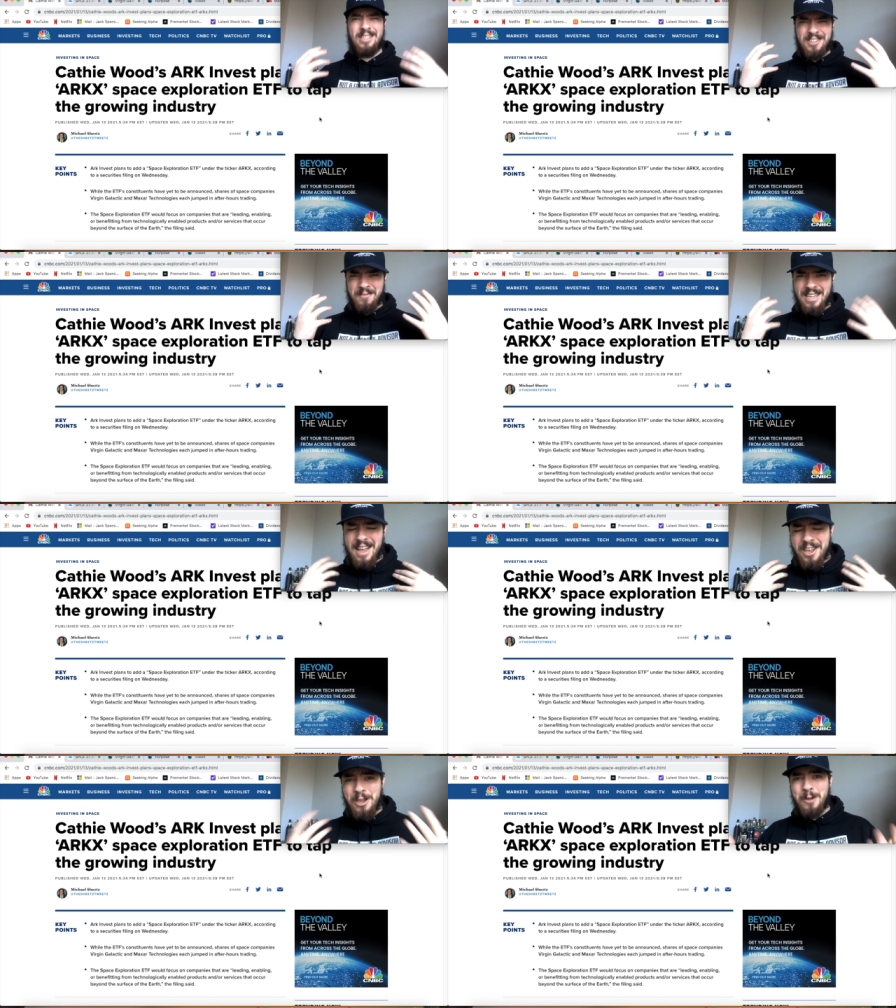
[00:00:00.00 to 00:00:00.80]
this is
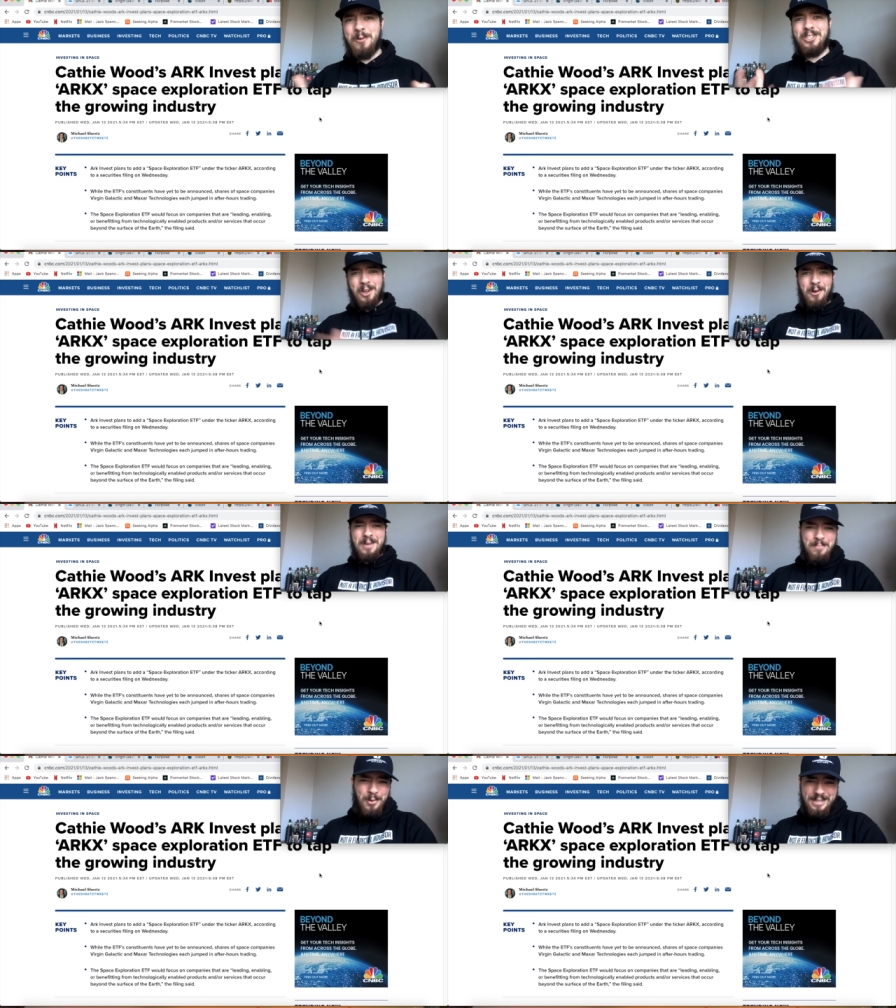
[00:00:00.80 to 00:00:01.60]
obviously a huge
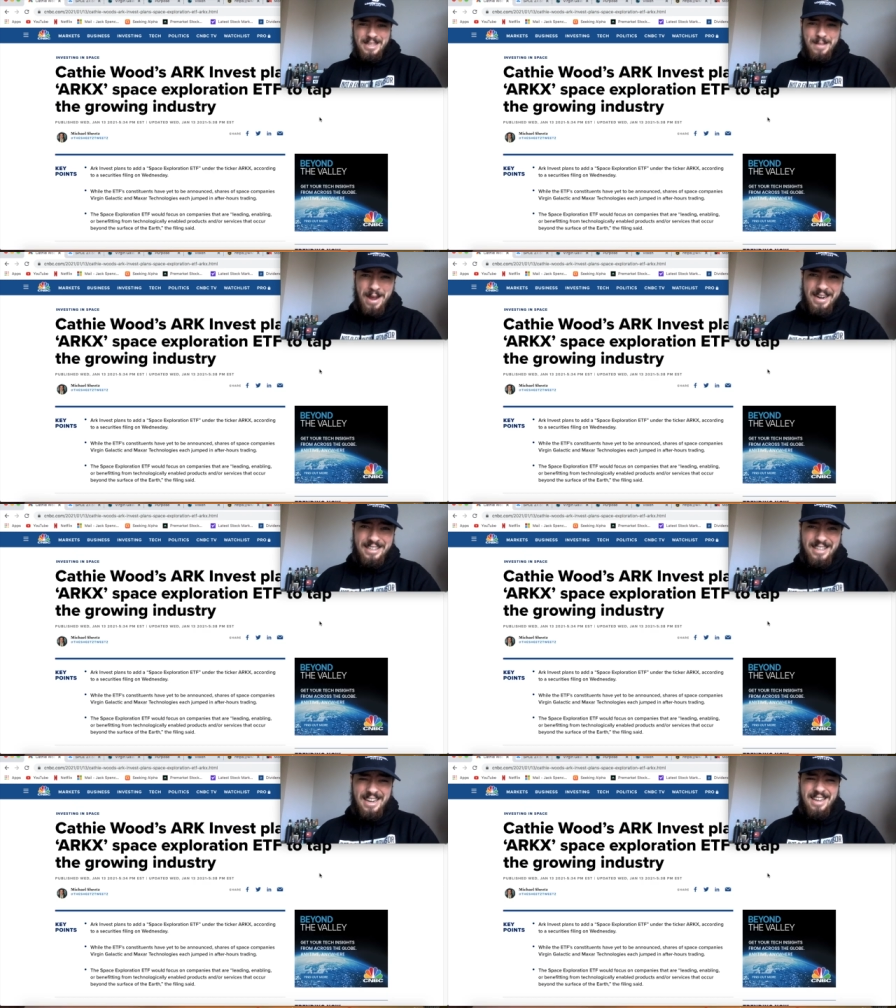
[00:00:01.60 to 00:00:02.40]
talking point in the
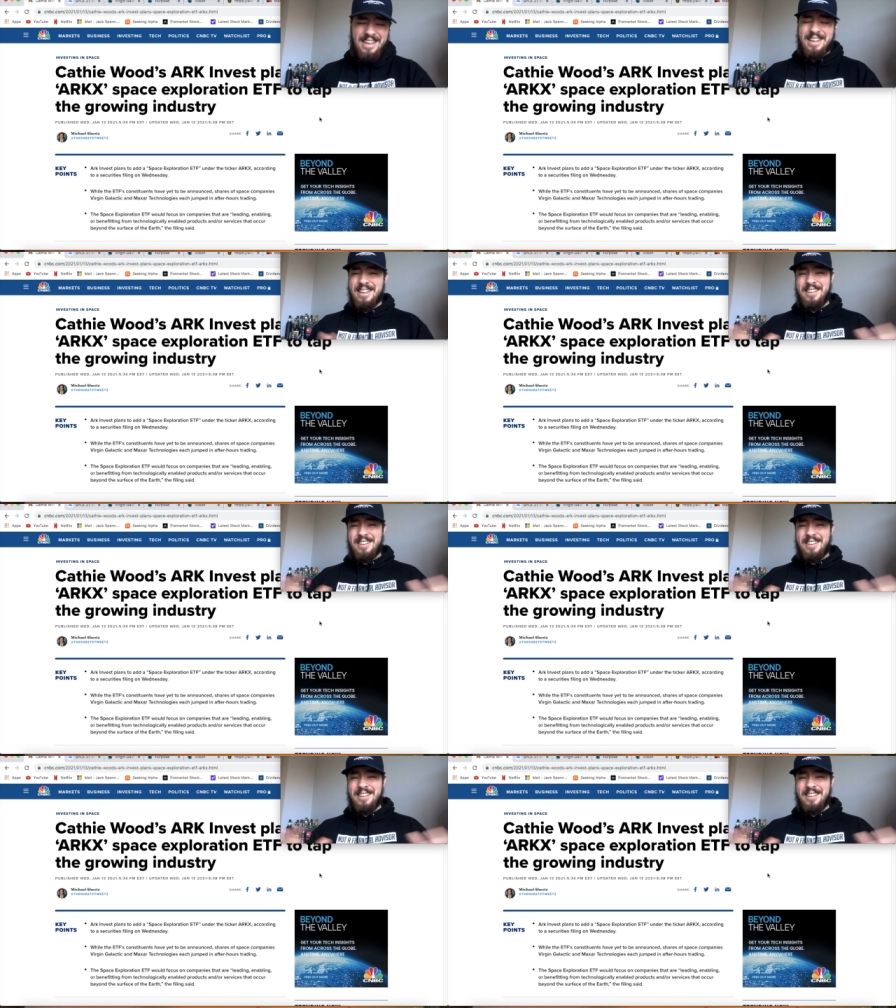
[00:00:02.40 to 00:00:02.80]
market today.